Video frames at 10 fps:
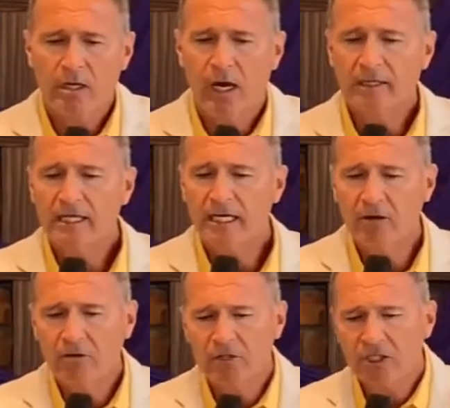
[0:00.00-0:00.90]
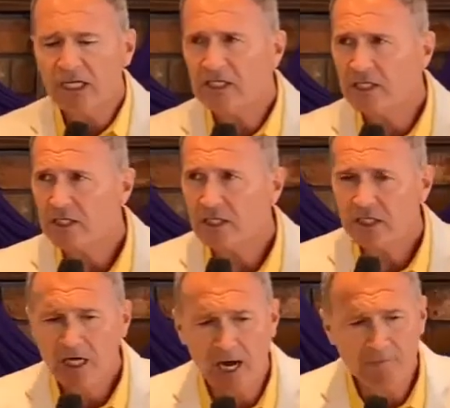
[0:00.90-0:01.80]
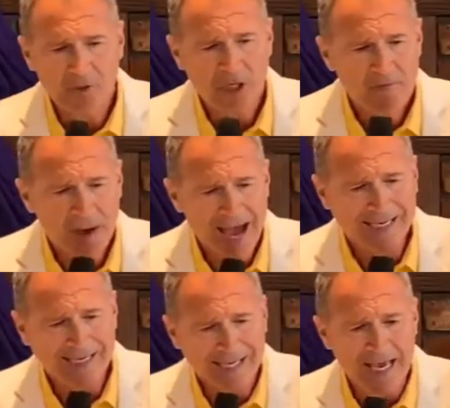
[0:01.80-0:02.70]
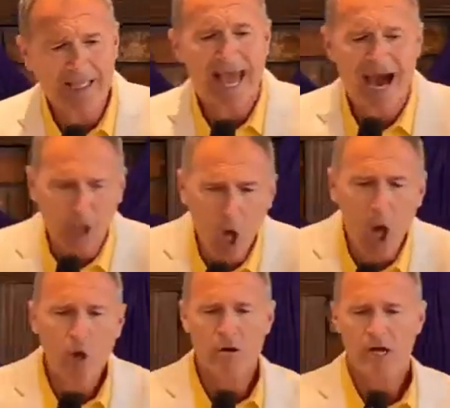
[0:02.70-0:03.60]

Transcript: Until Jesus comes back again. How long?